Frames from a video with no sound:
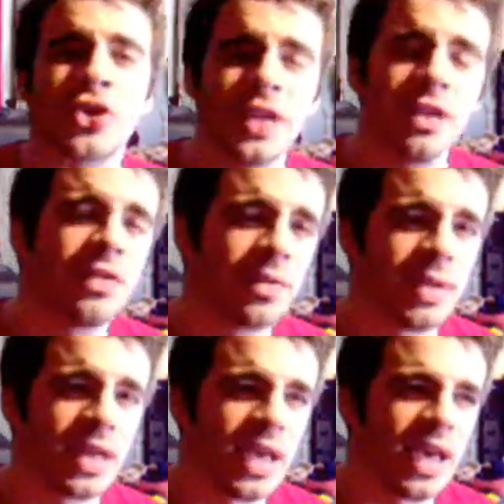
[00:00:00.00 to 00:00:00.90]
seems to
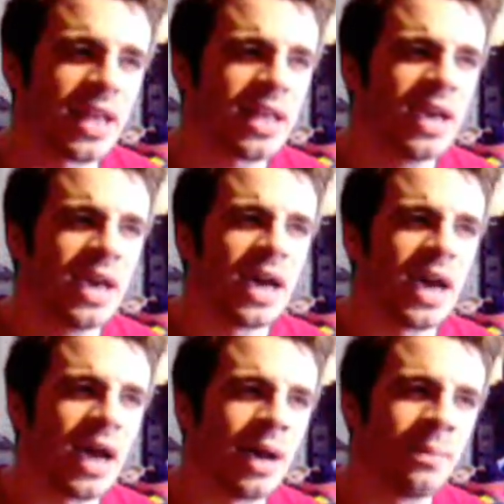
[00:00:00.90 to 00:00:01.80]
be the case,
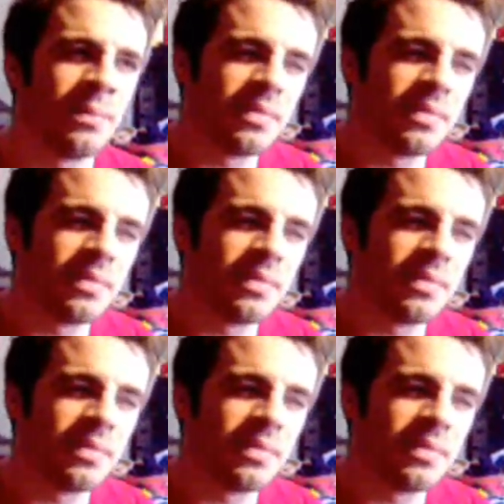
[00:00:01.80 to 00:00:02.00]
uh,